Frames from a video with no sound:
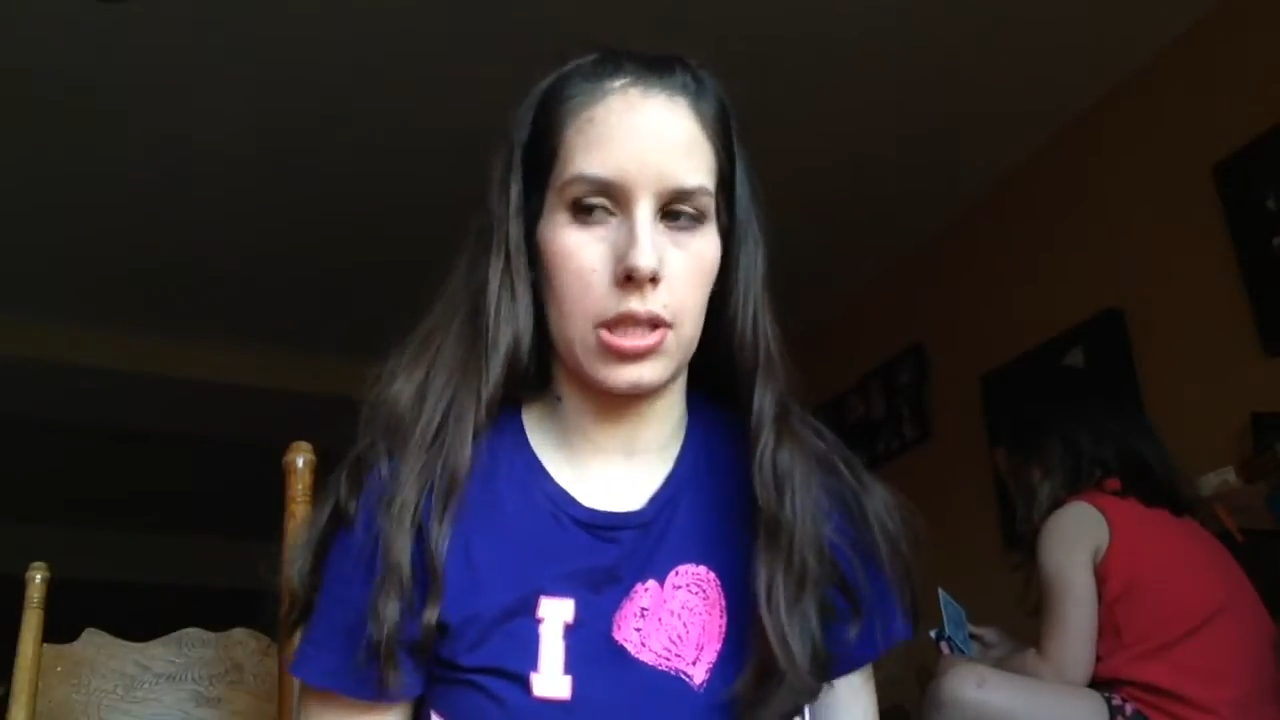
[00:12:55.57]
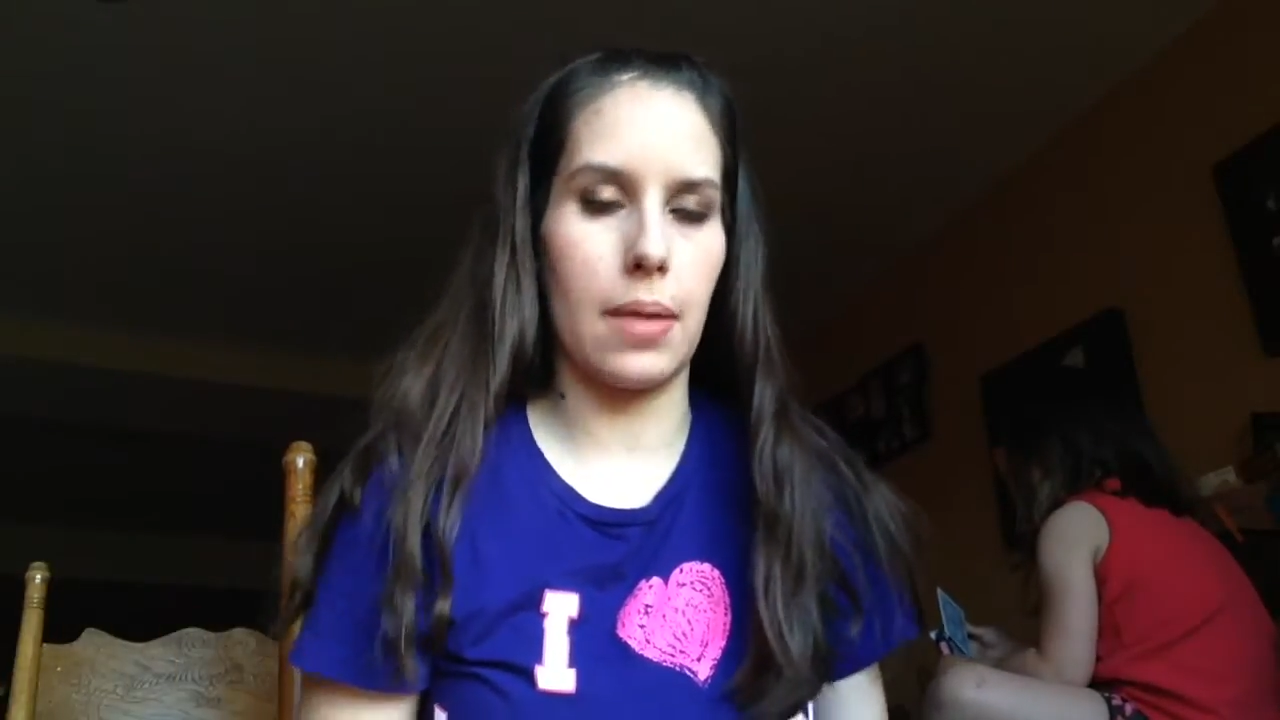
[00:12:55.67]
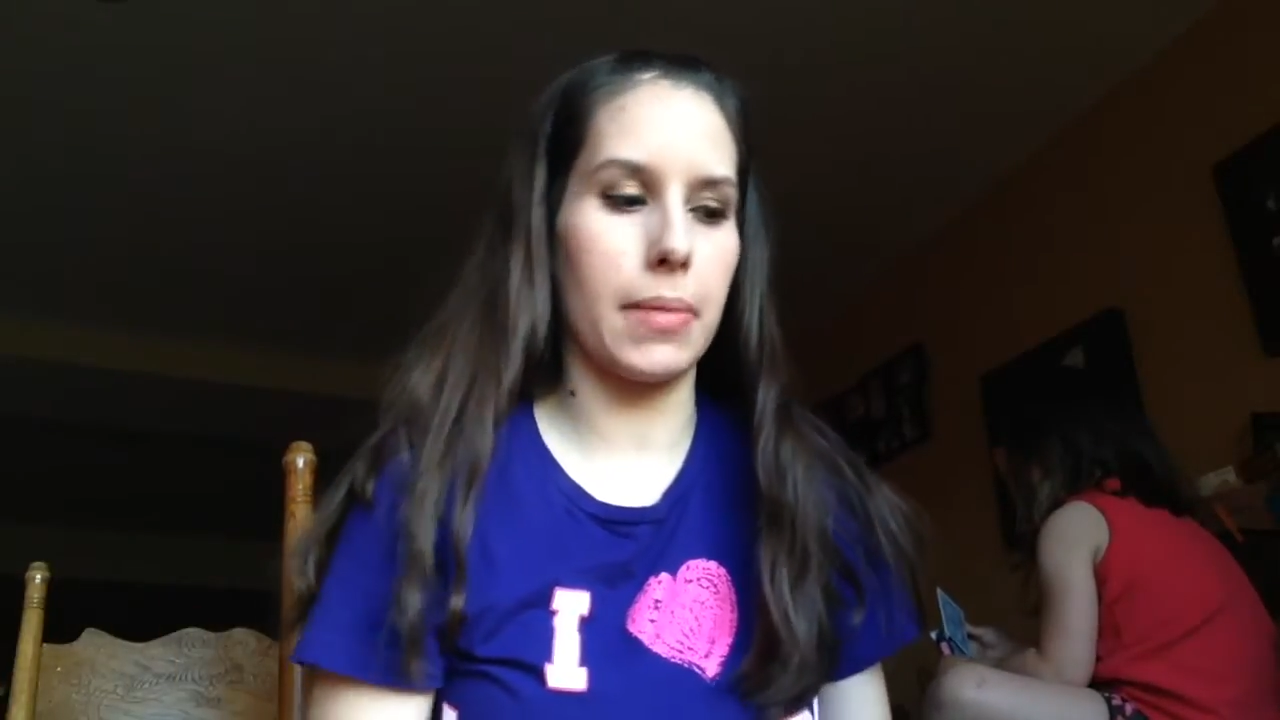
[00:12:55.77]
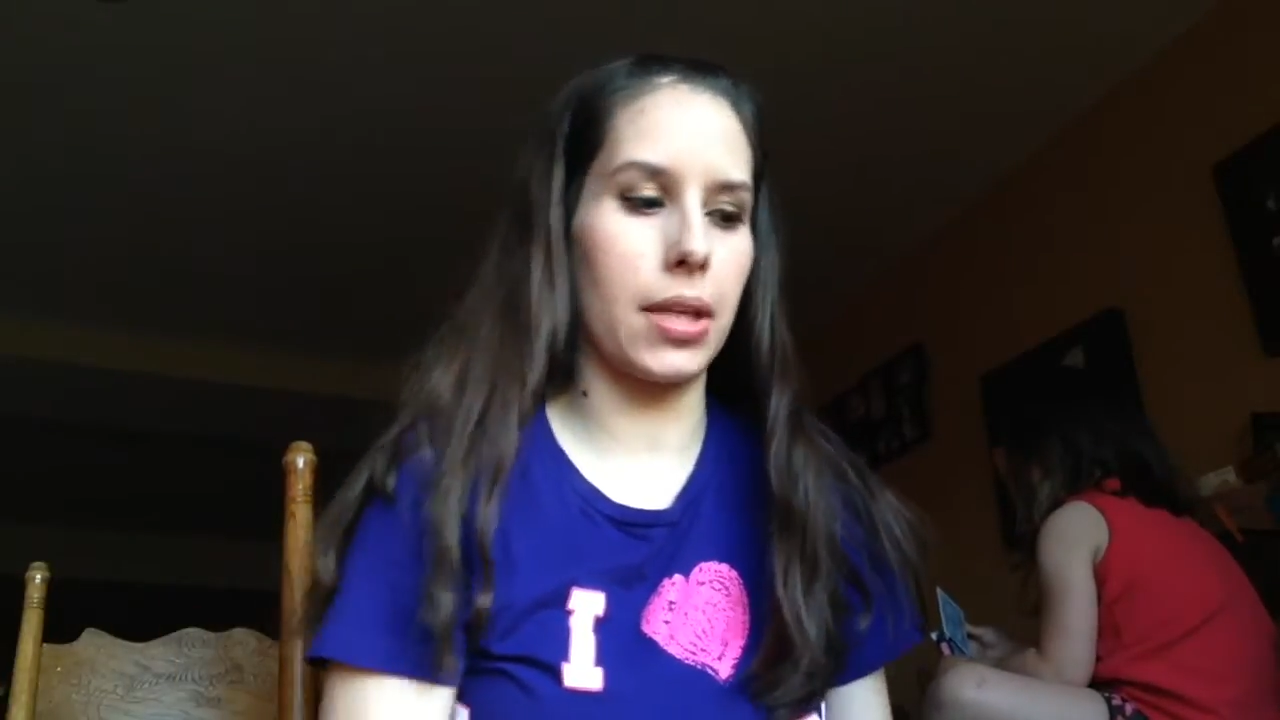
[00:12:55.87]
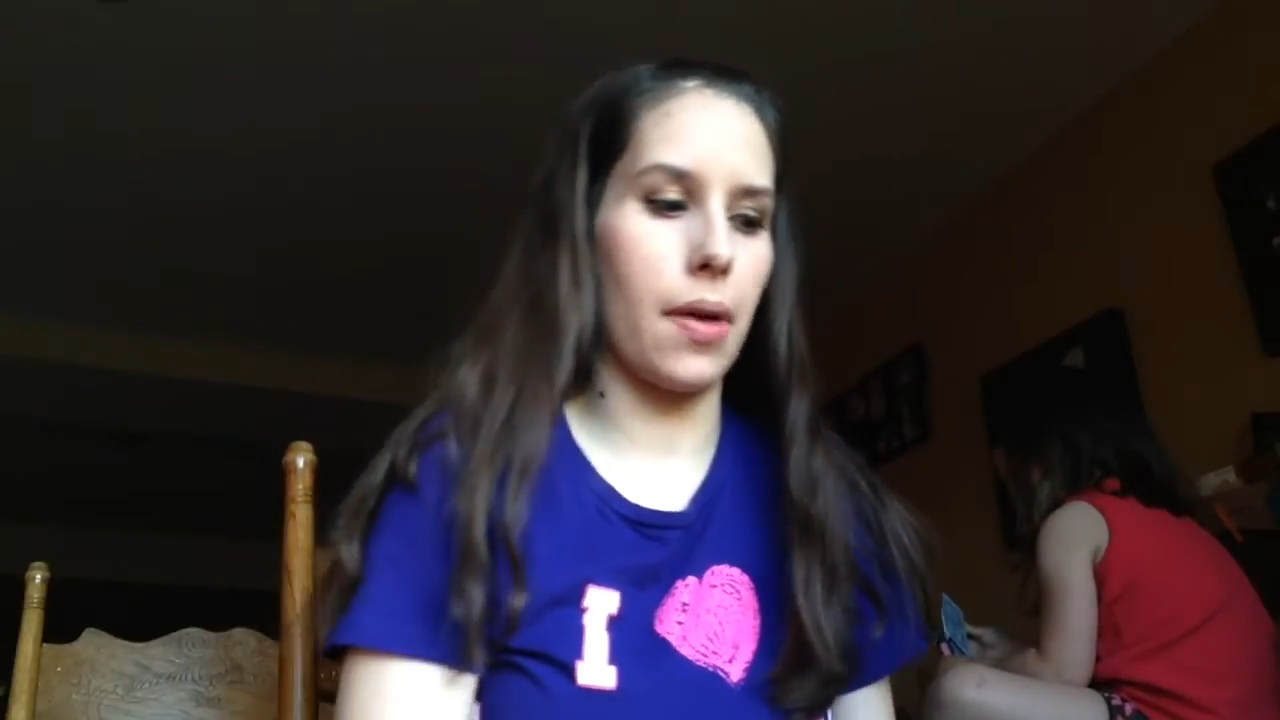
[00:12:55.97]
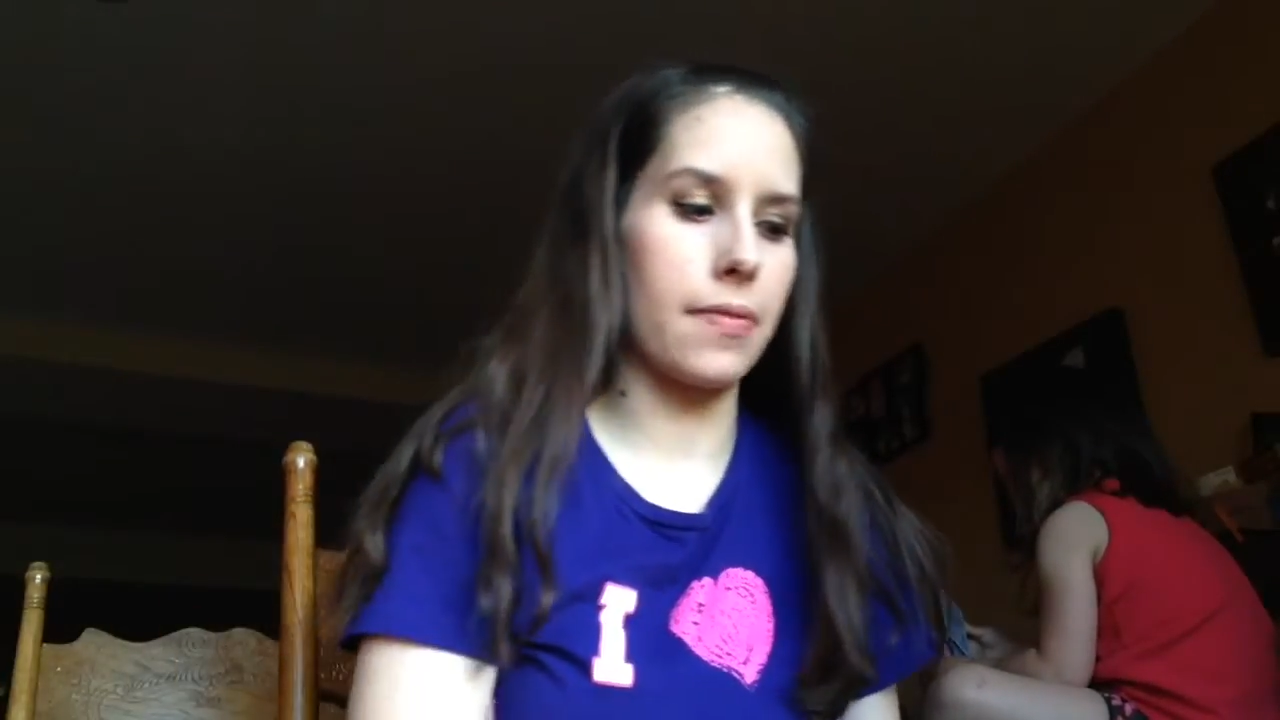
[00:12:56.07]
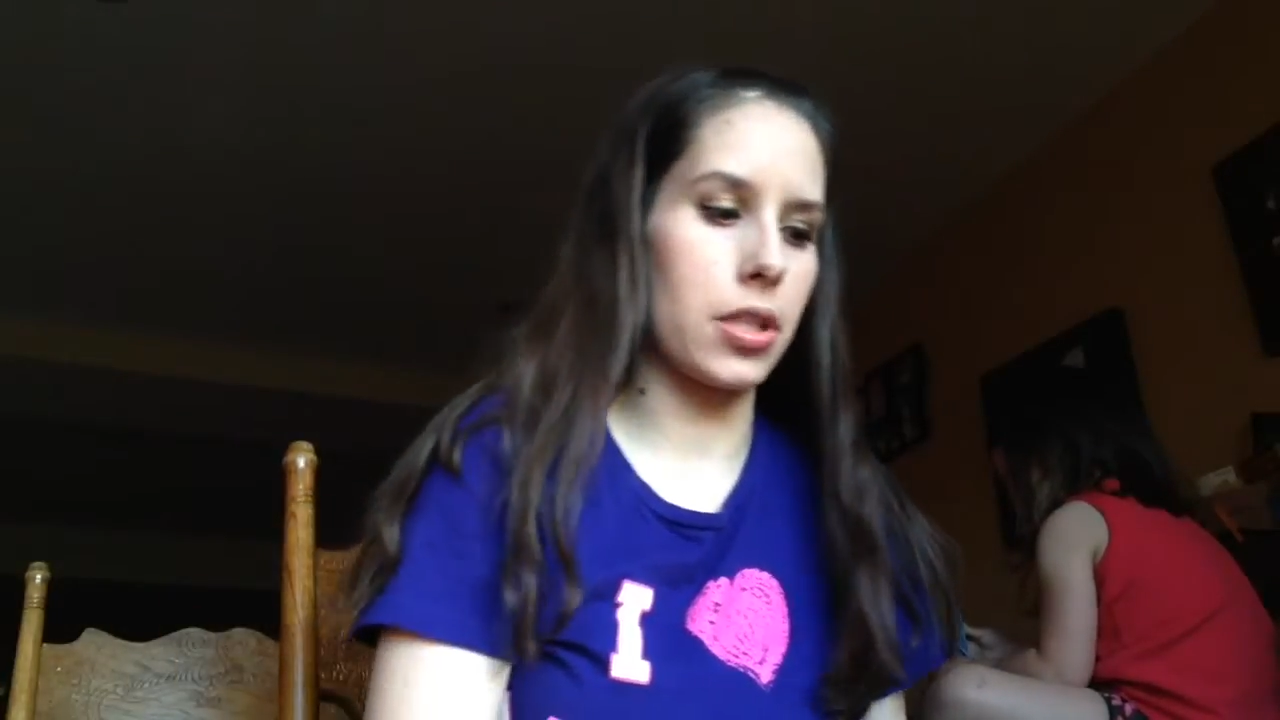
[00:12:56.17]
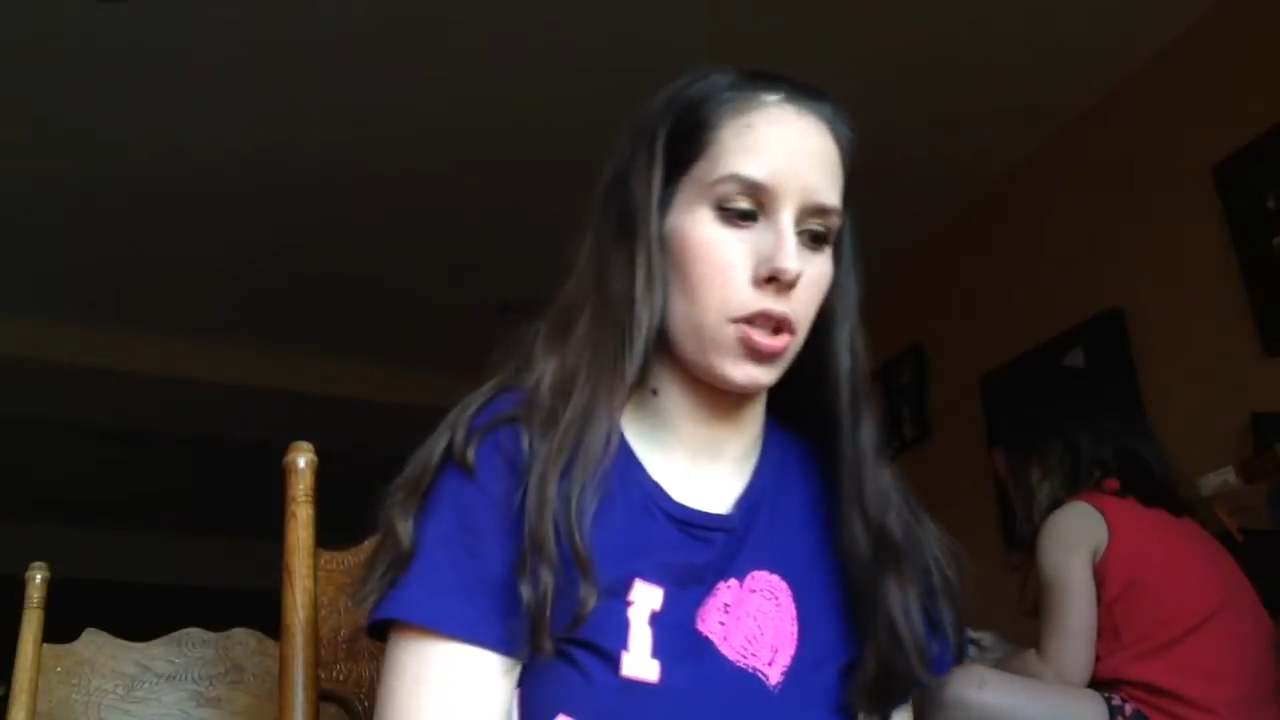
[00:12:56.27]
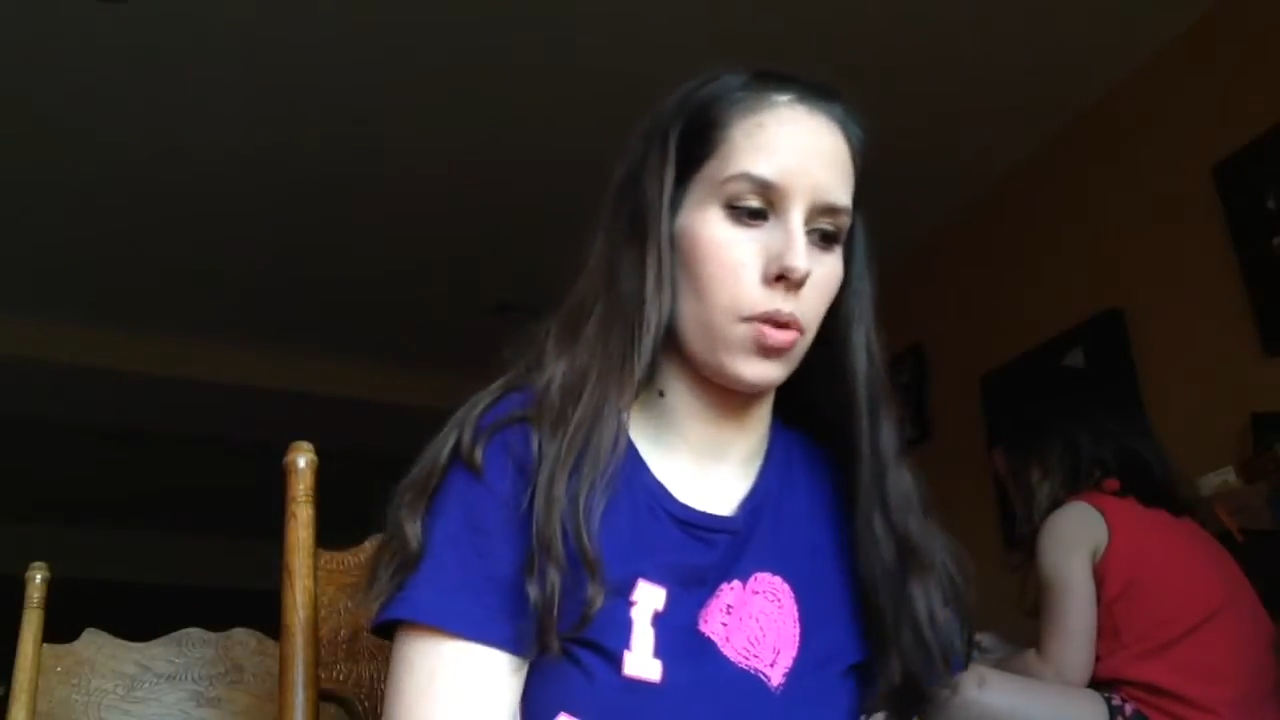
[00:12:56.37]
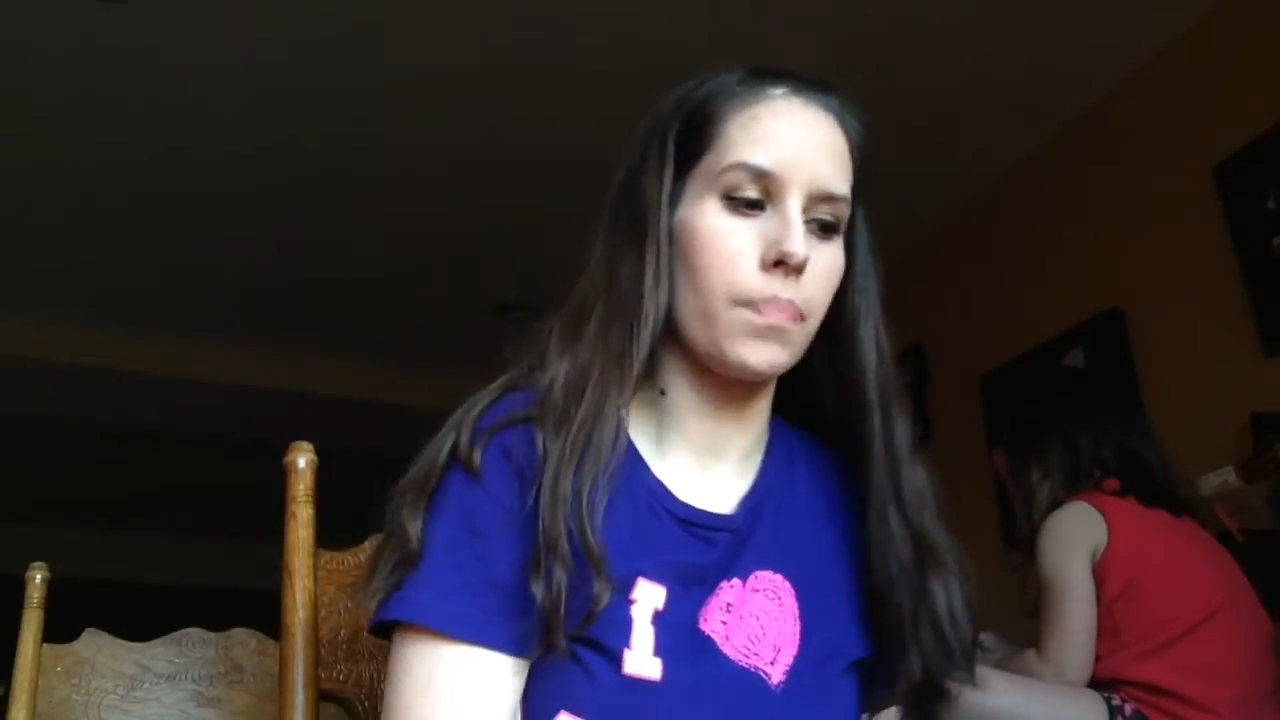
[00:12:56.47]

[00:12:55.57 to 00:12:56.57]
something you have to do.